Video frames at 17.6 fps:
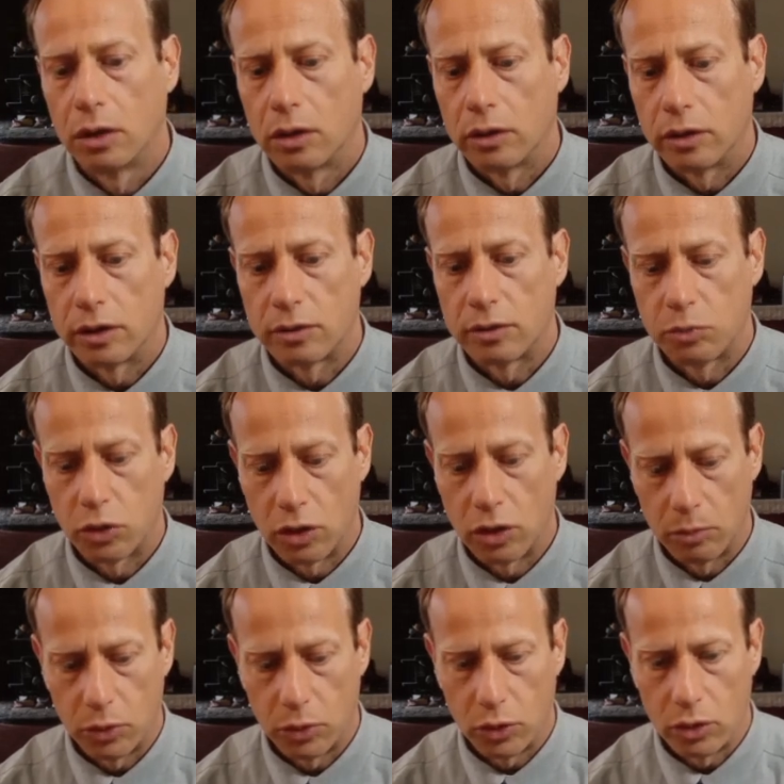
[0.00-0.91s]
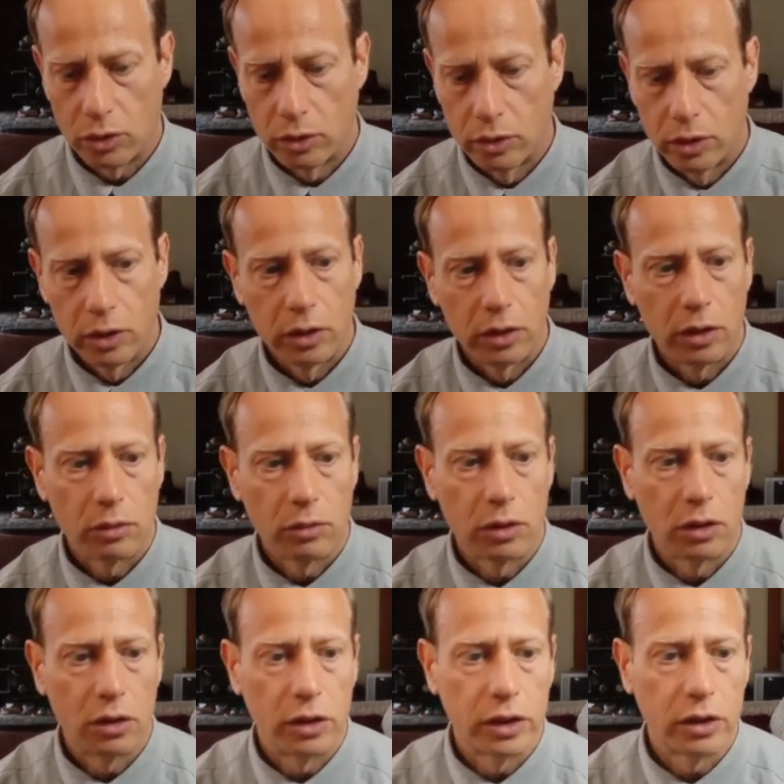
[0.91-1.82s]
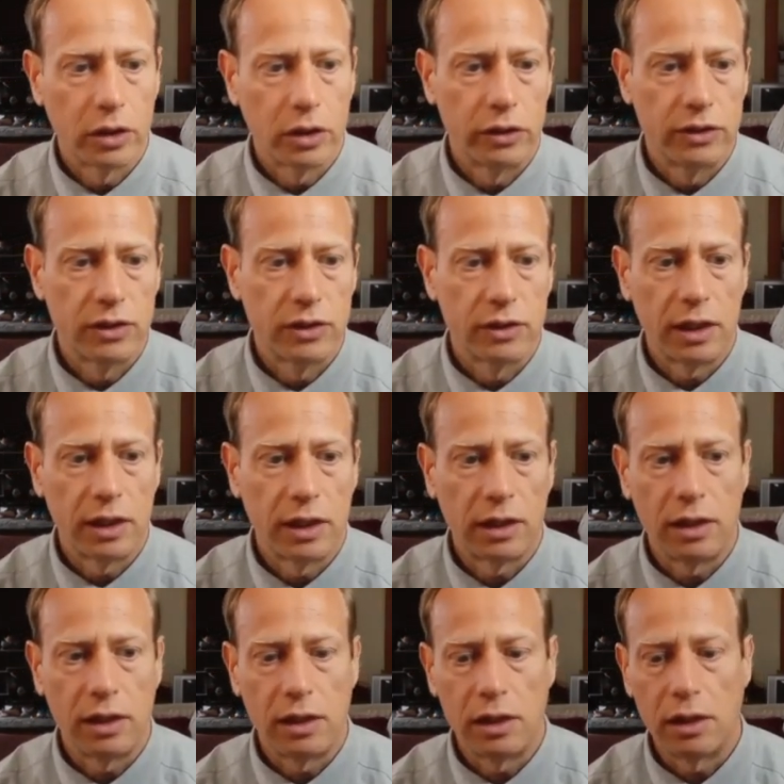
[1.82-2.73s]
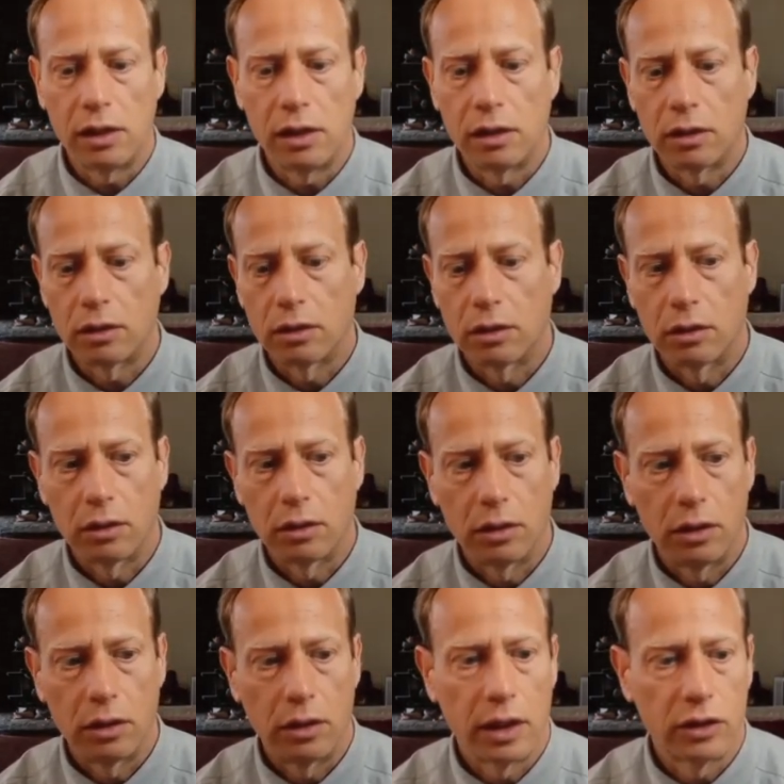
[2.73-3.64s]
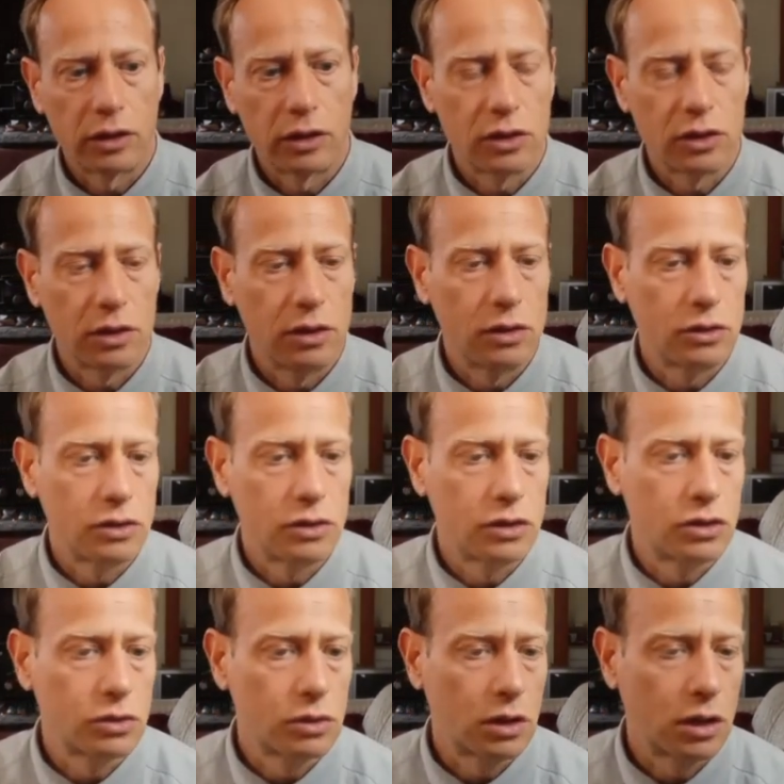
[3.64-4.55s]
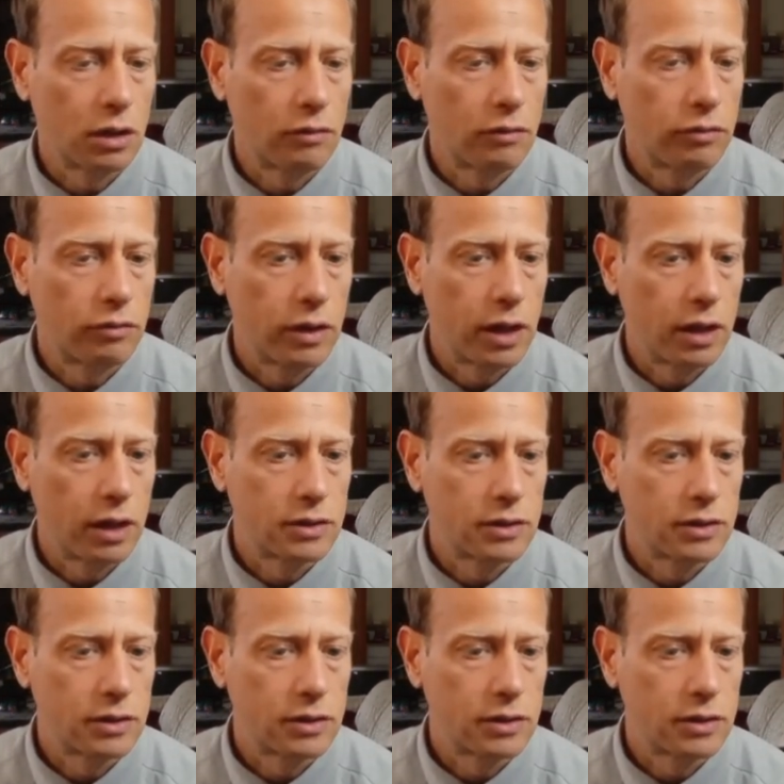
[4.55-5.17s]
That's purple. Now we're going to click on the select key, and actually there's a shortcut for that.